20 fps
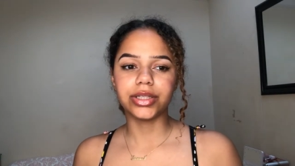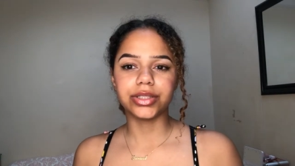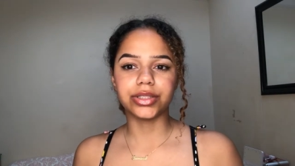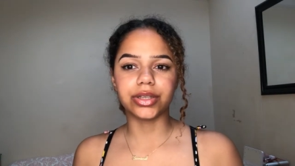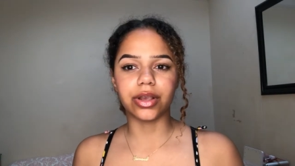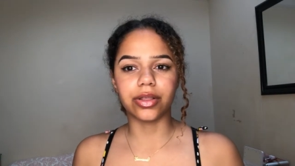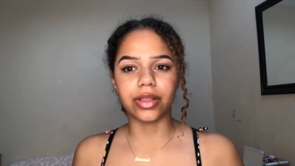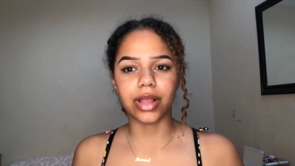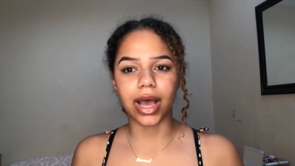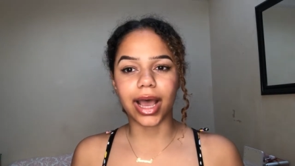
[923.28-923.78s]

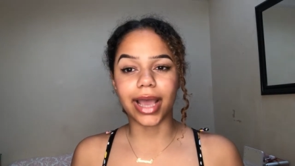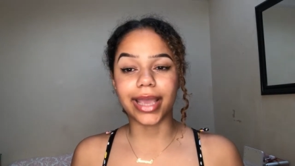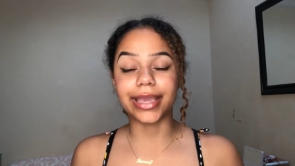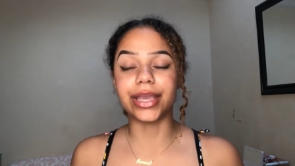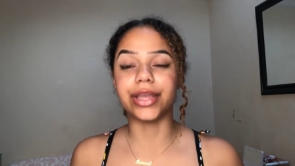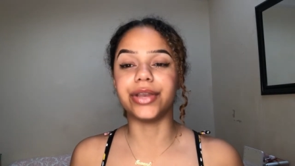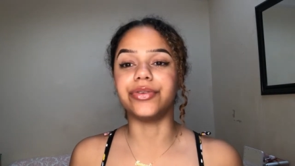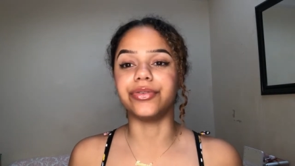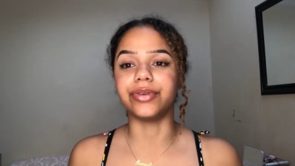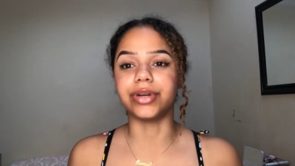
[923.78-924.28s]
so that I
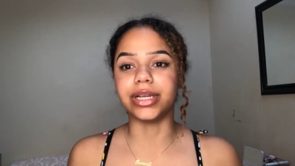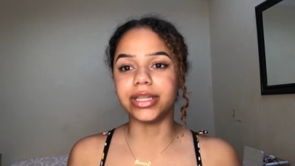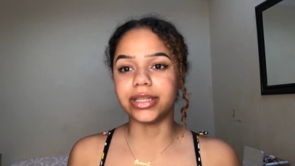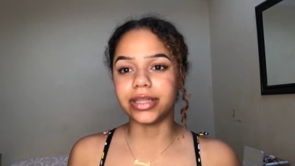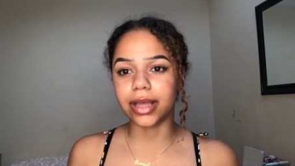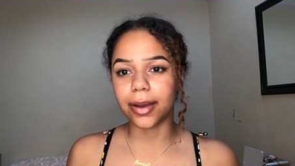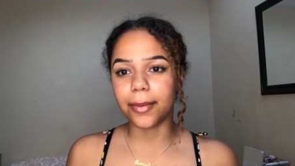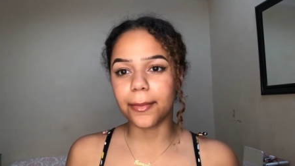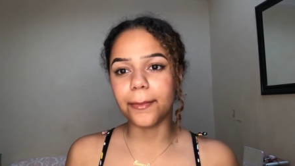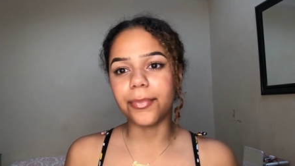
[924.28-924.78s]
can read
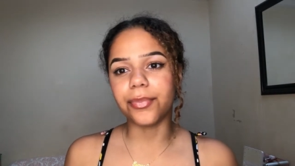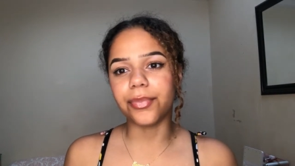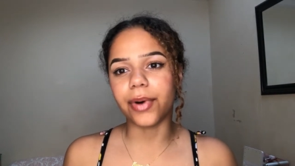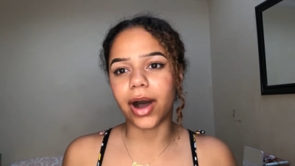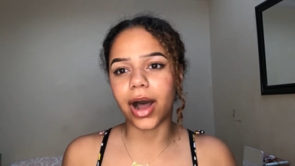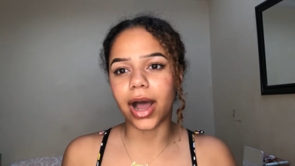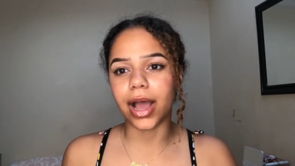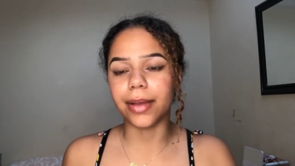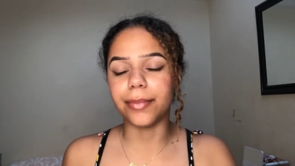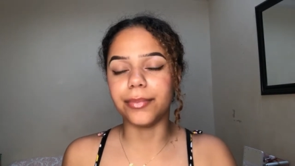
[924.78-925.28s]
them,
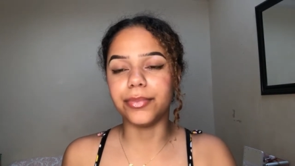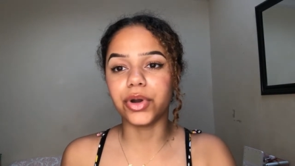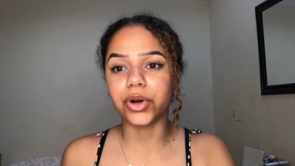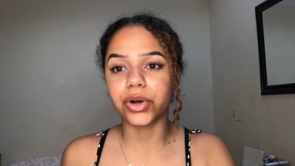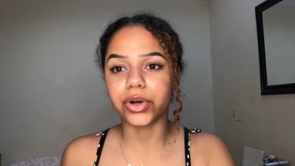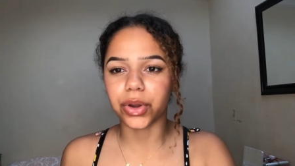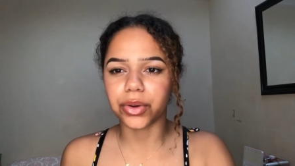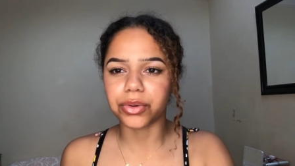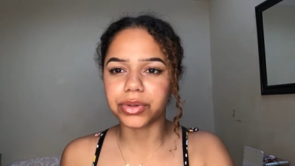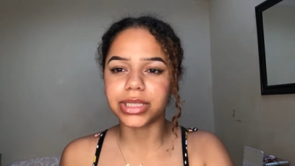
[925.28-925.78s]
but I am
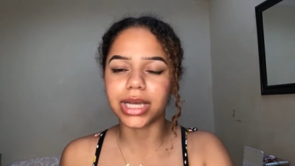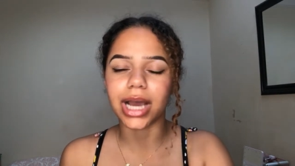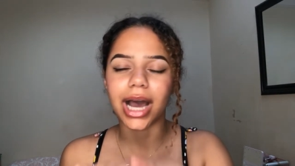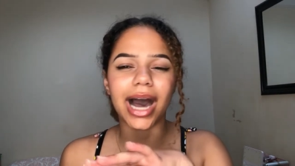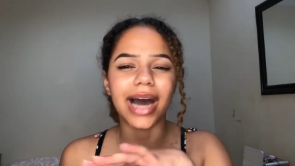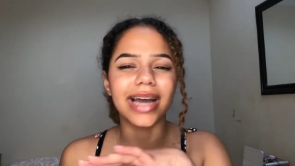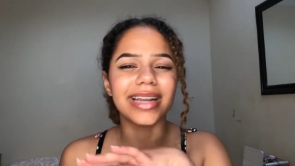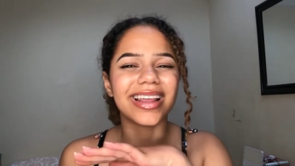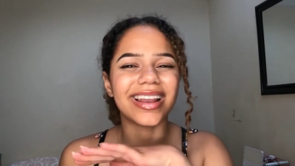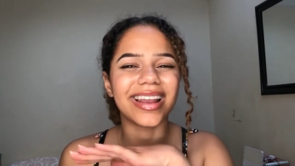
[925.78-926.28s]
not going
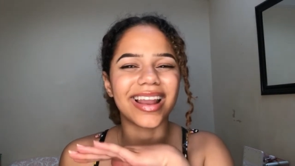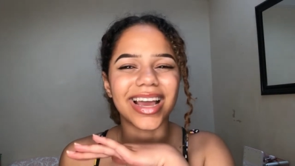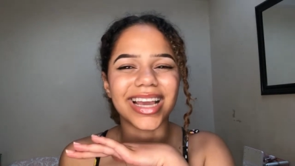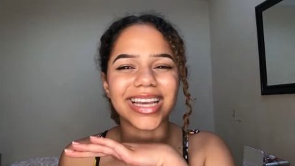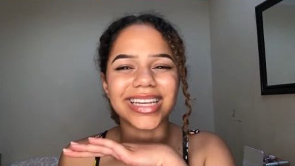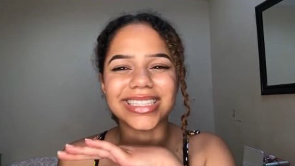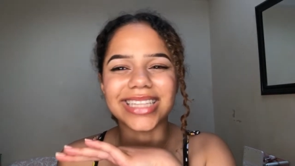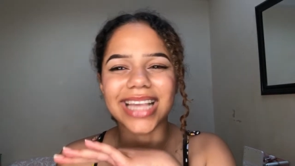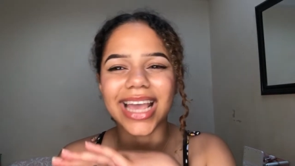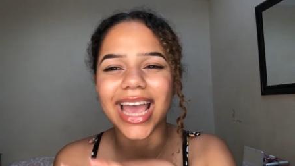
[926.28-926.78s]
to
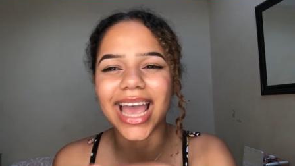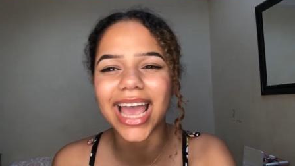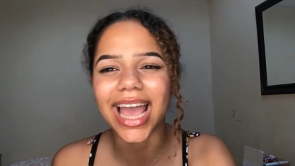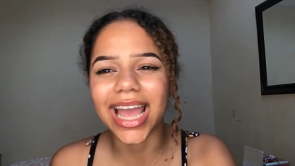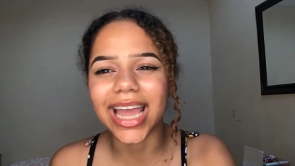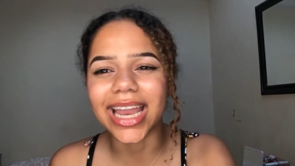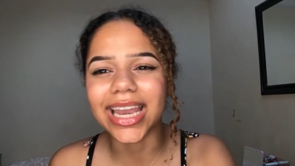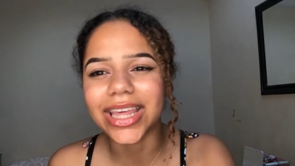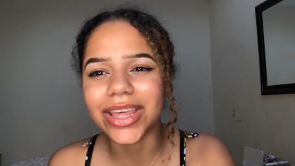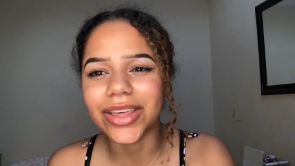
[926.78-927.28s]
analyze
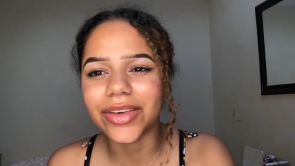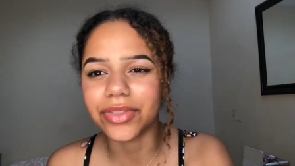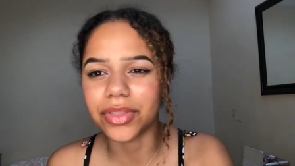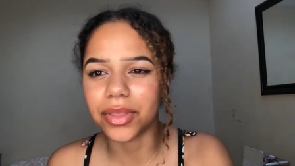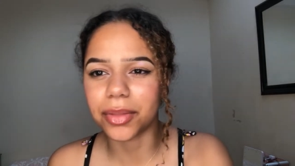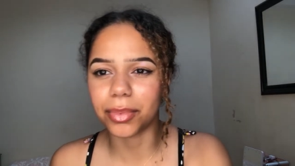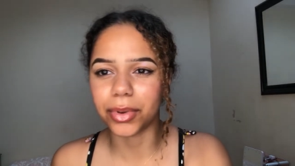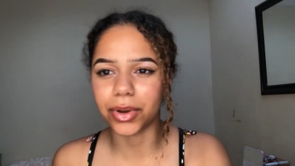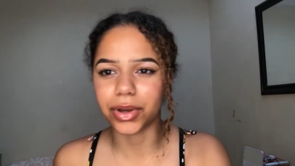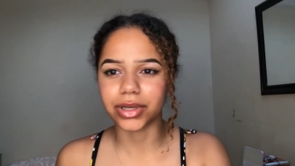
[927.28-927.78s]
any of
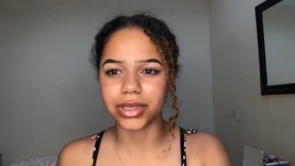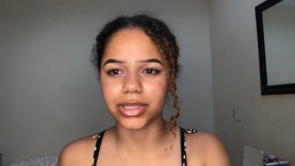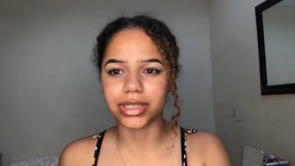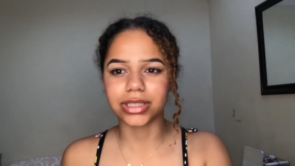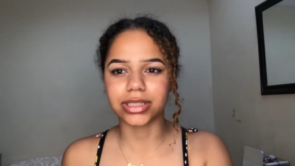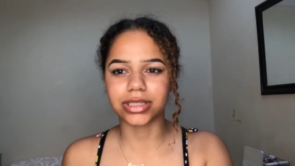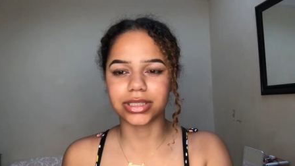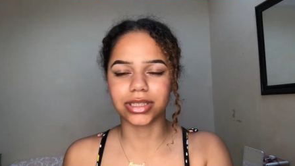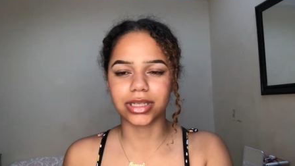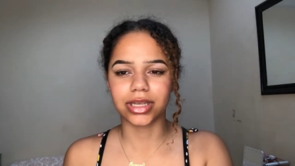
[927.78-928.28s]
the
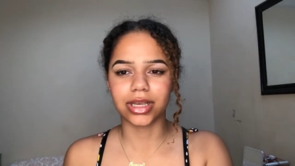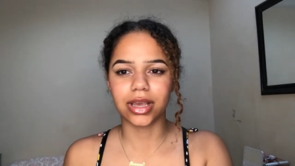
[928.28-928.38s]
books.